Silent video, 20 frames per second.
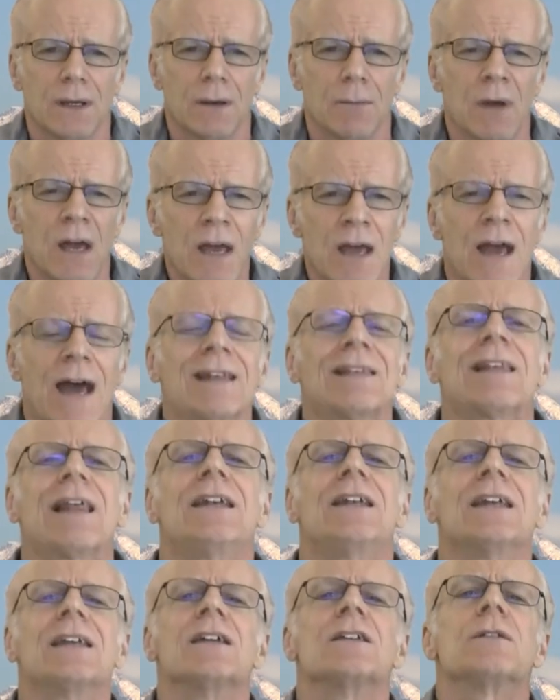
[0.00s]
him and
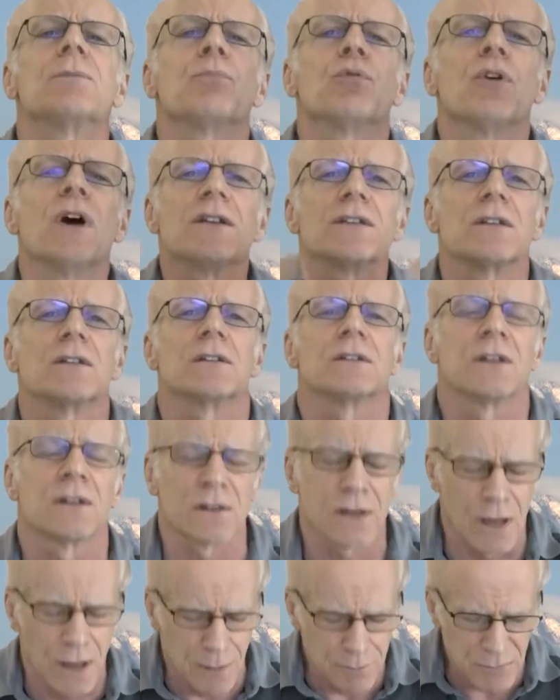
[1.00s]
letting his presence
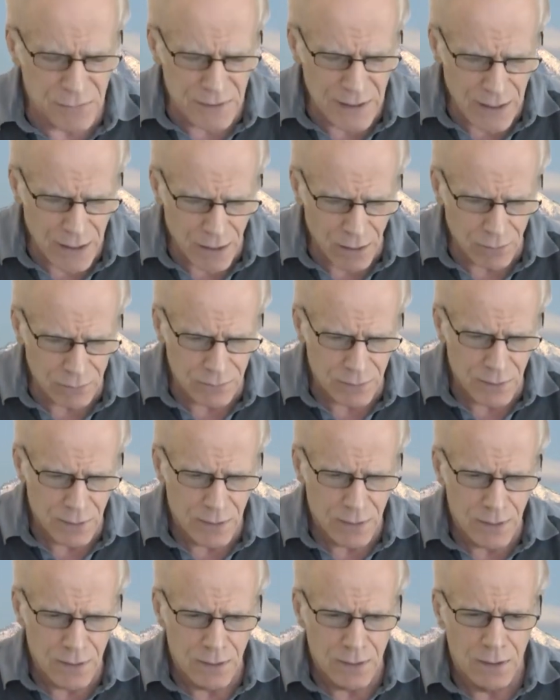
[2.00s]
come down.
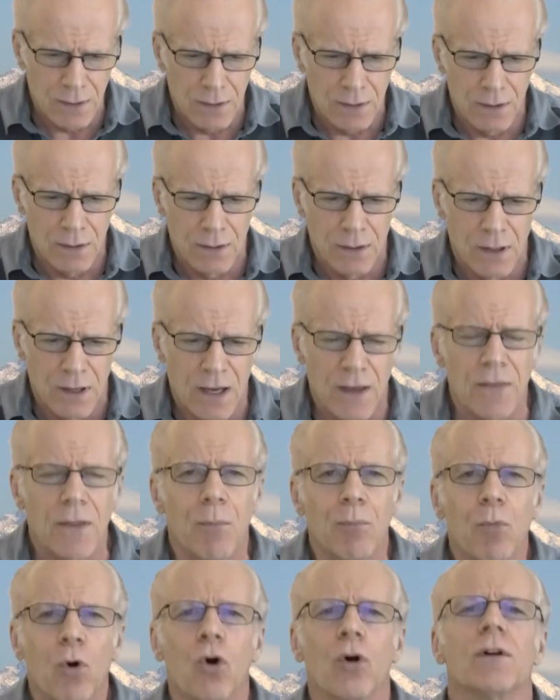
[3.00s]
And
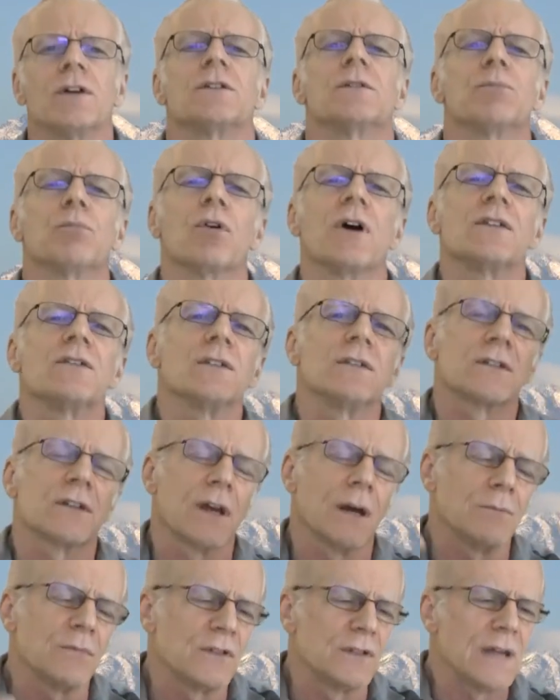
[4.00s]
the more his presence
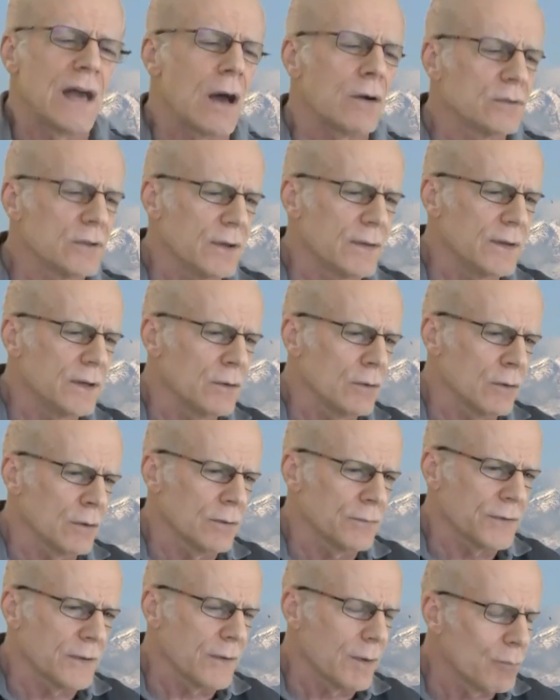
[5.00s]
comes down to the
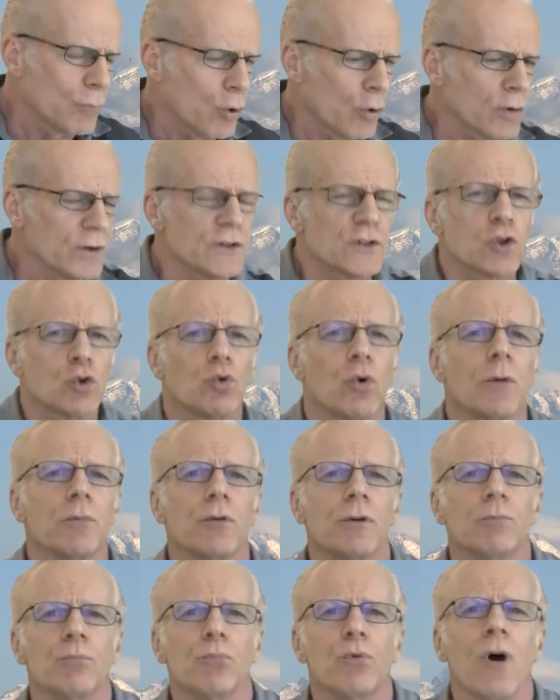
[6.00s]
earth, and the more his
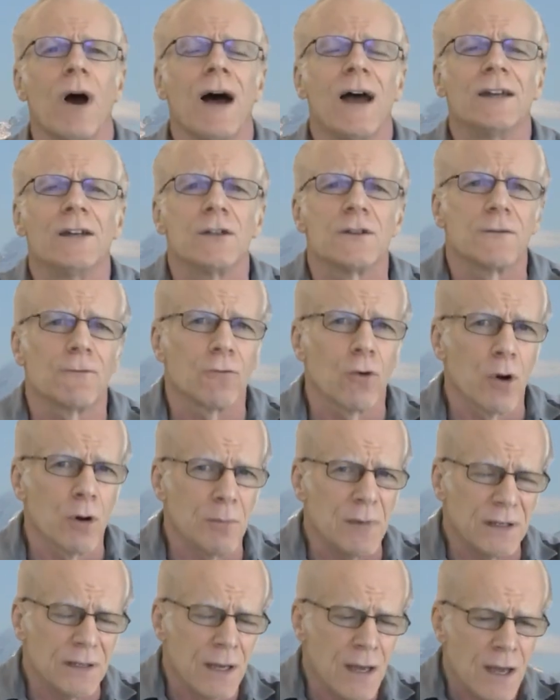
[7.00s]
corporate bride is
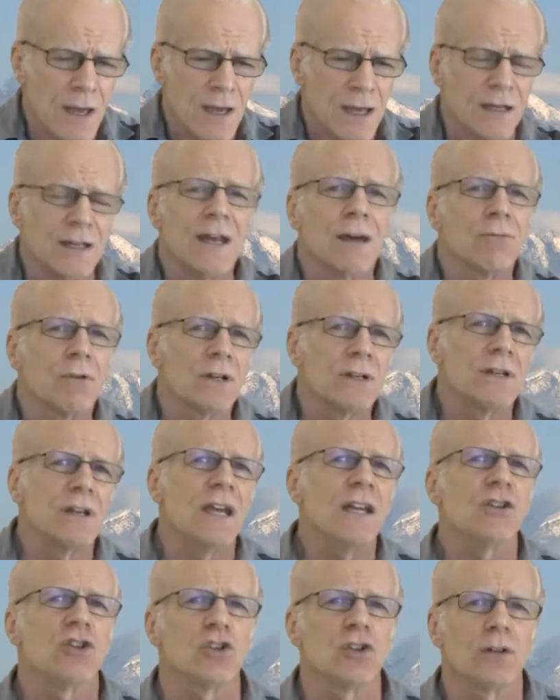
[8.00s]
forming in every
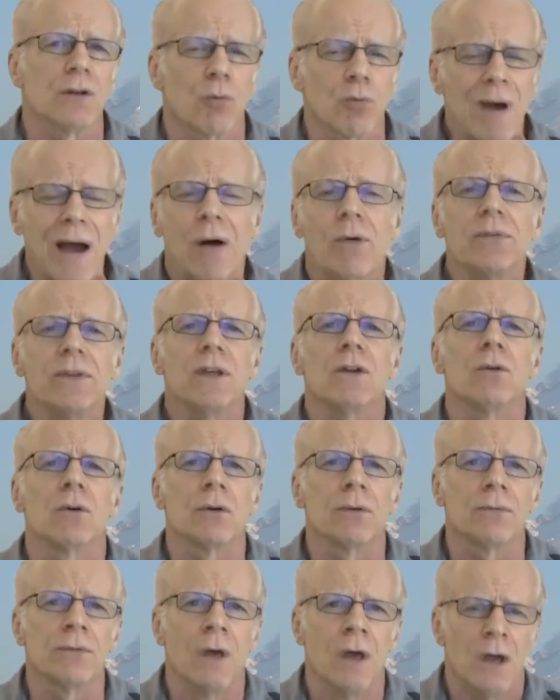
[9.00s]
nation around the
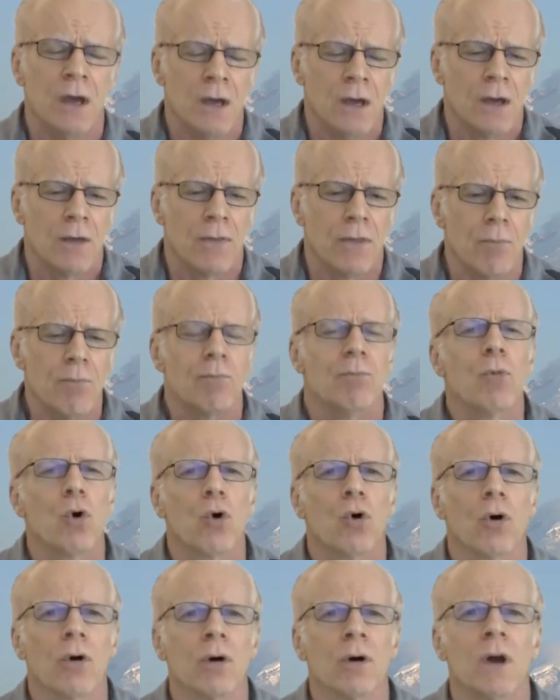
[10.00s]
earth, the
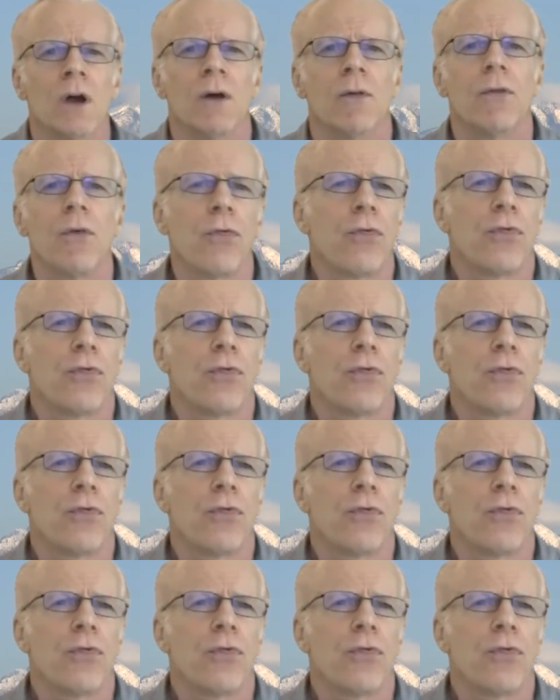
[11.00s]
more the